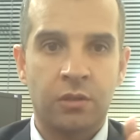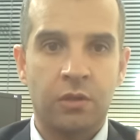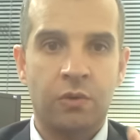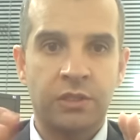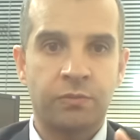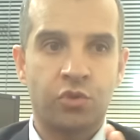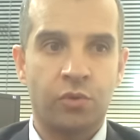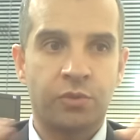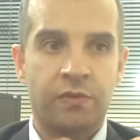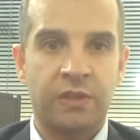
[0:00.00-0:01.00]
US
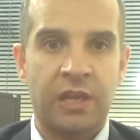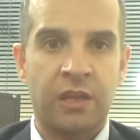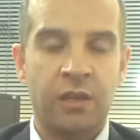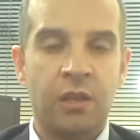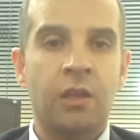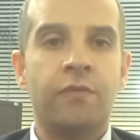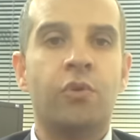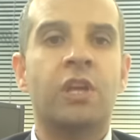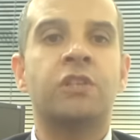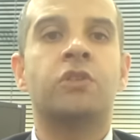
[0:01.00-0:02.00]
troops over there
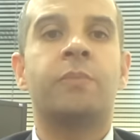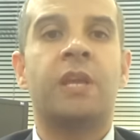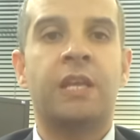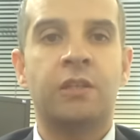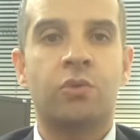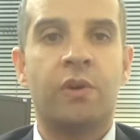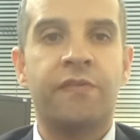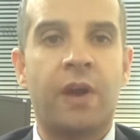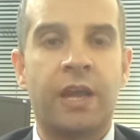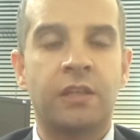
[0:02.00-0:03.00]
for us not to be into a
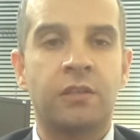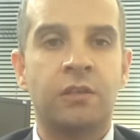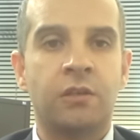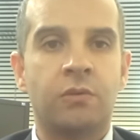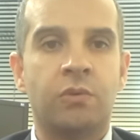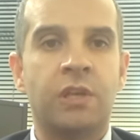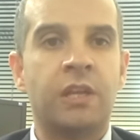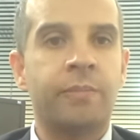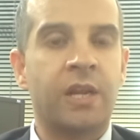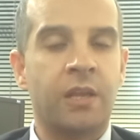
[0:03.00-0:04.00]
fight with
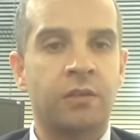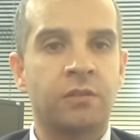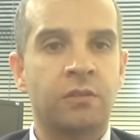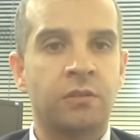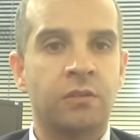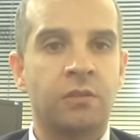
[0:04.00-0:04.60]
anybody else,